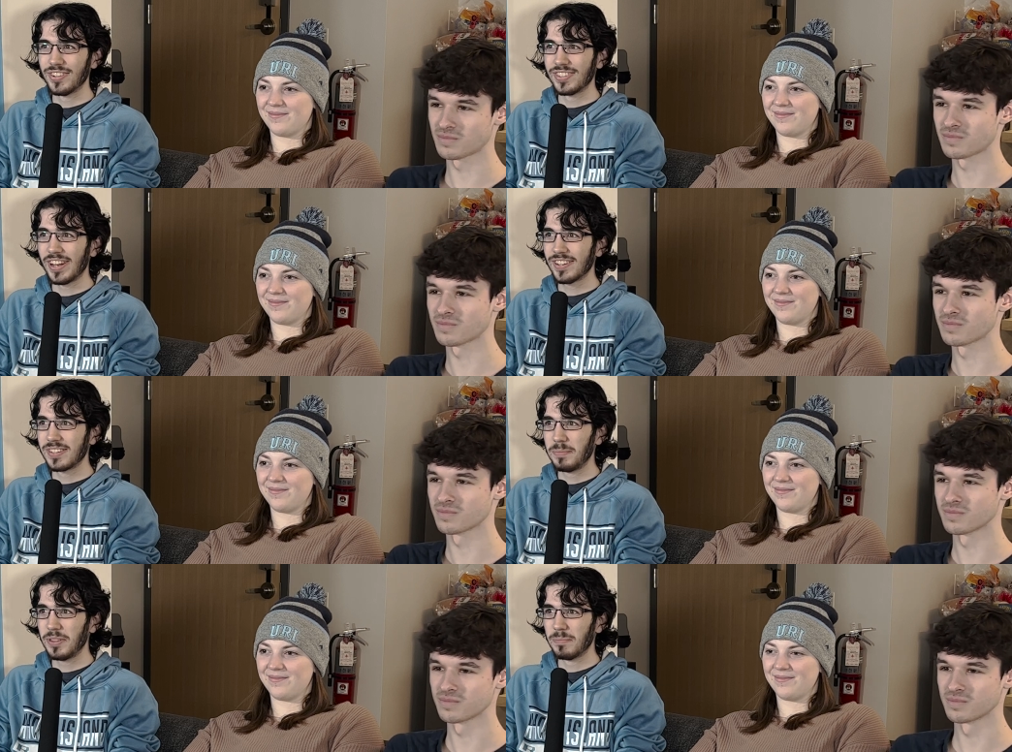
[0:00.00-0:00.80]
Speaker 1: settings
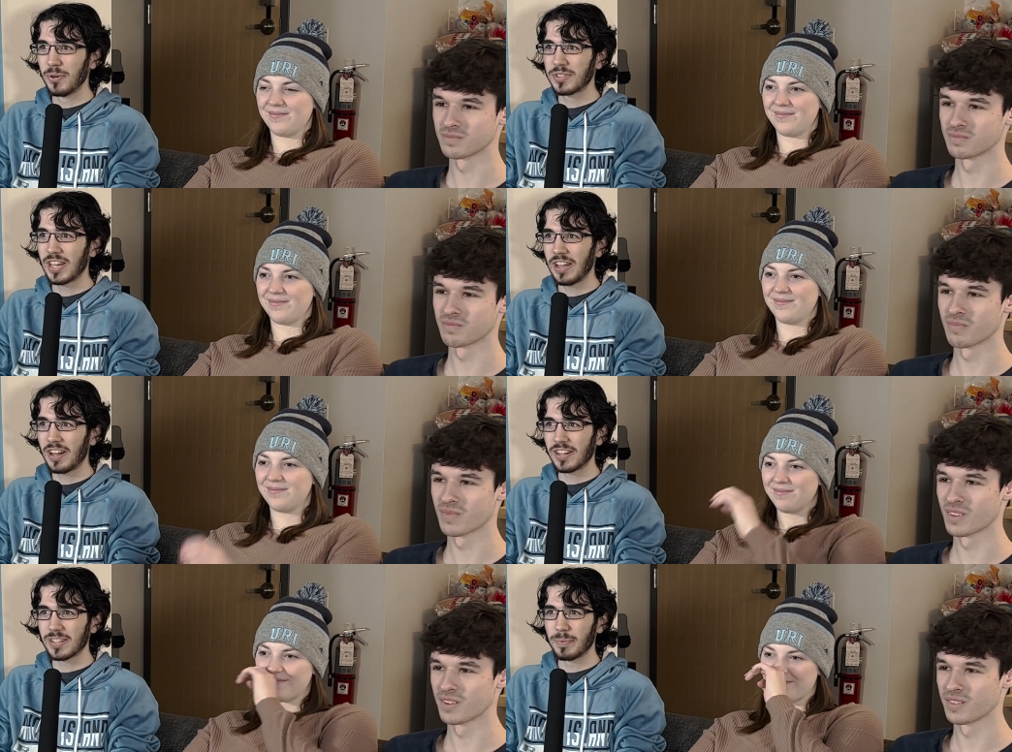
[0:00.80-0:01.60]
to be the most
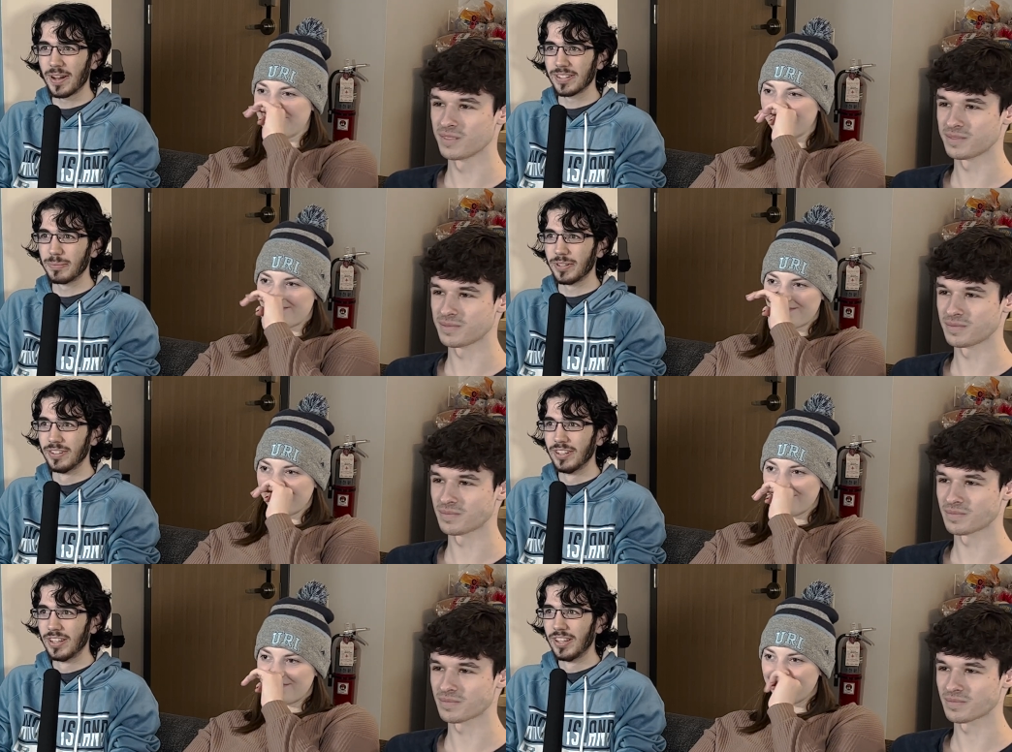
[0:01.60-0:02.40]
chaotic as
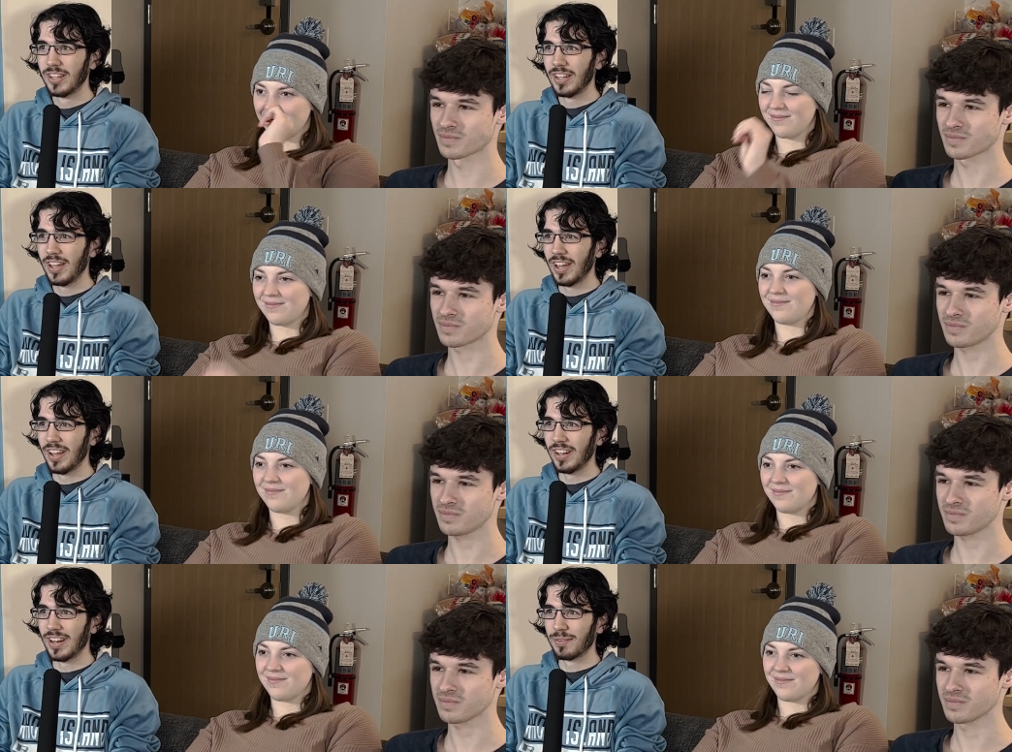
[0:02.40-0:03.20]
possible,
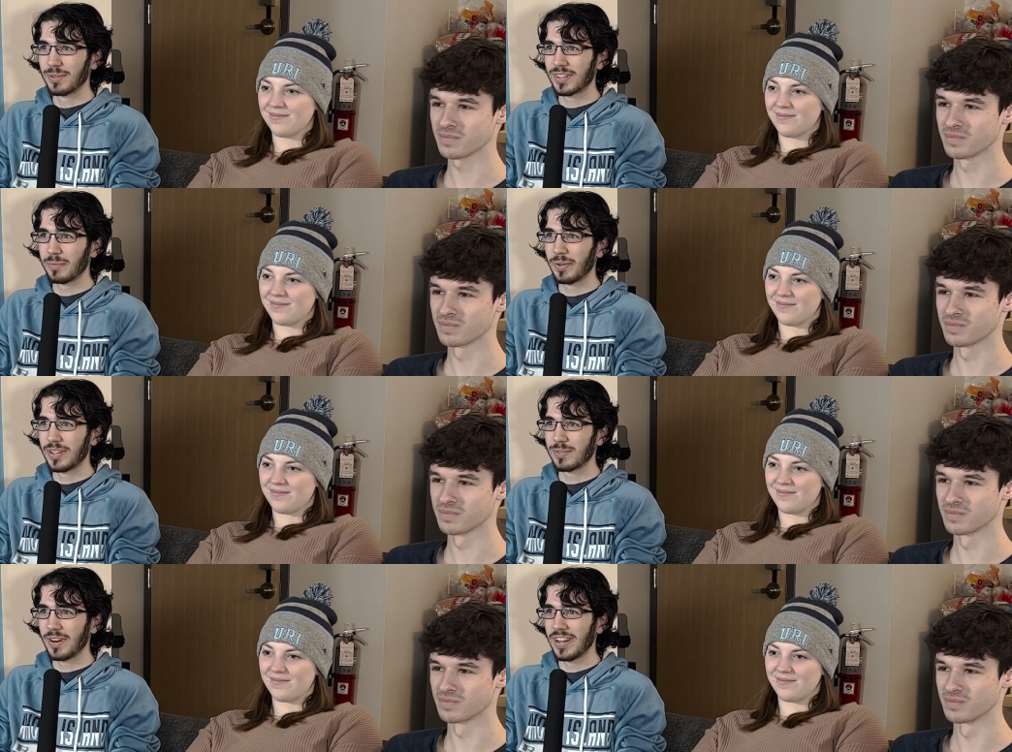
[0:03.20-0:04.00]
and everyone's gonna play
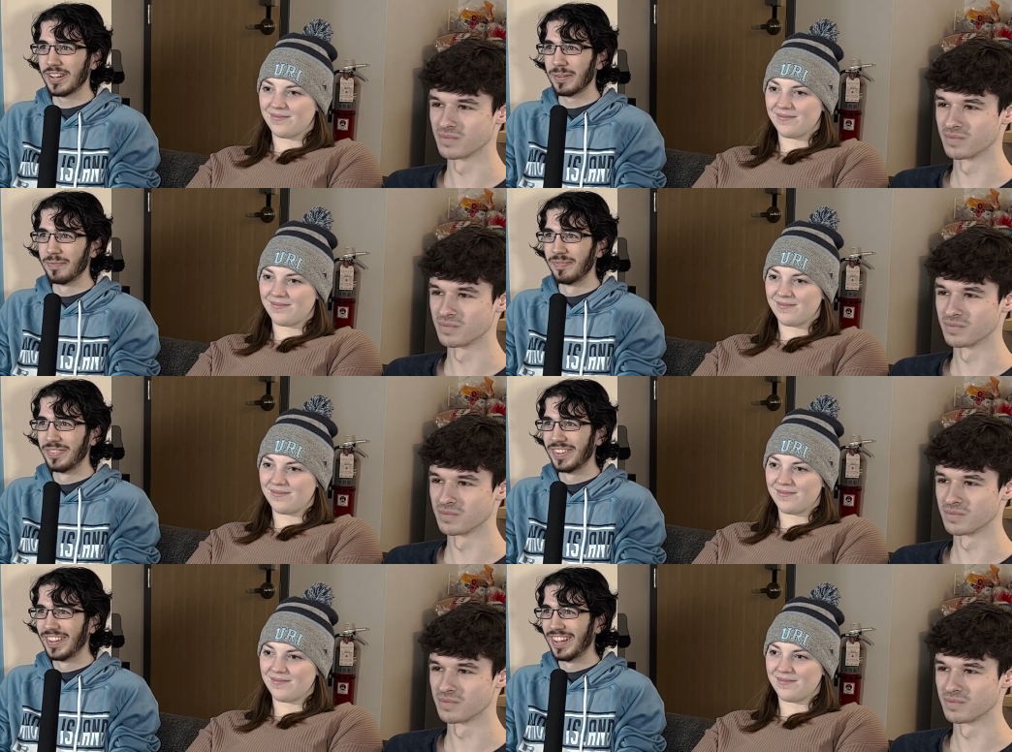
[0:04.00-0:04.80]
as random,
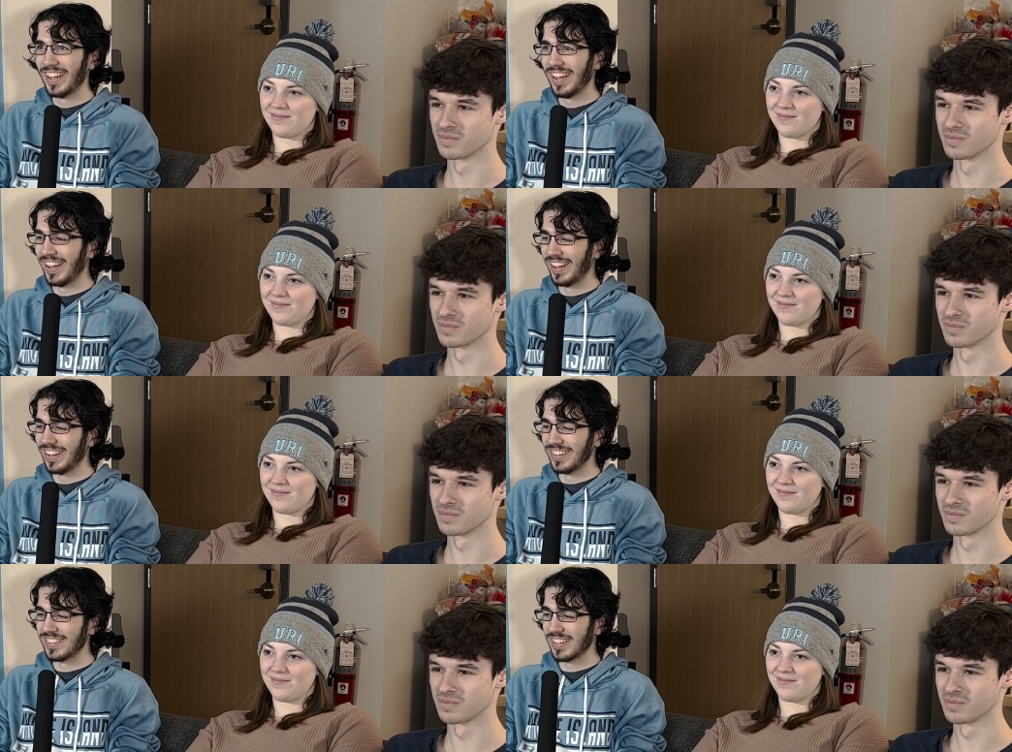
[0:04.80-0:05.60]

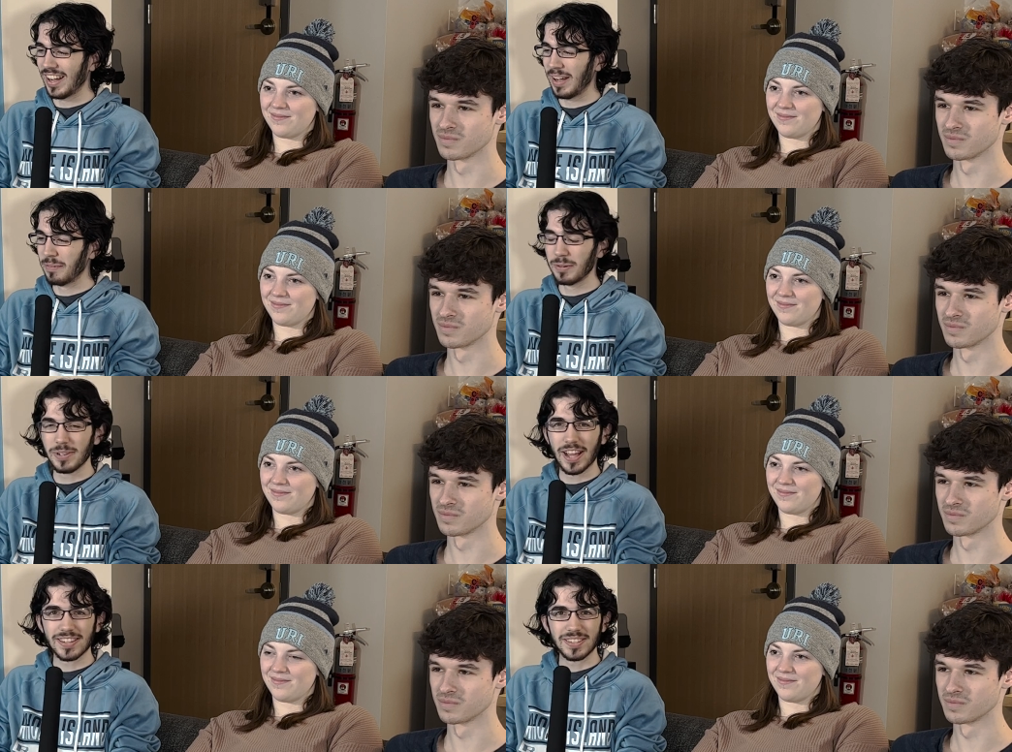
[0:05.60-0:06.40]
and I'm gonna
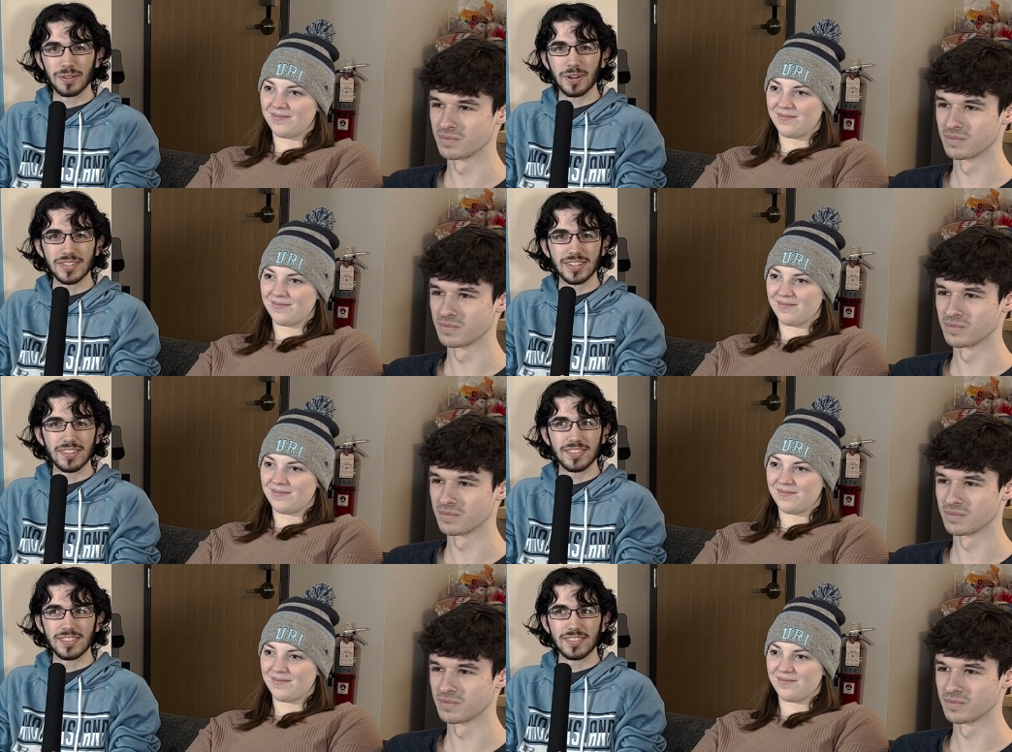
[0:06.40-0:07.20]
be asking
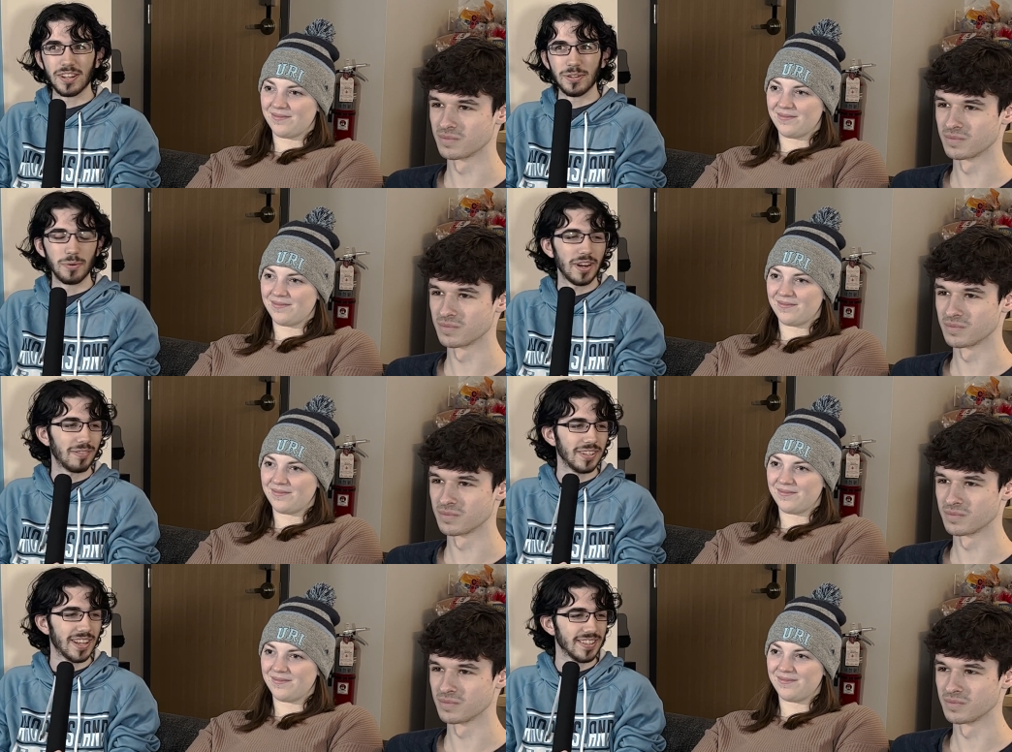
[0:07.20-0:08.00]
questions, a new one every 10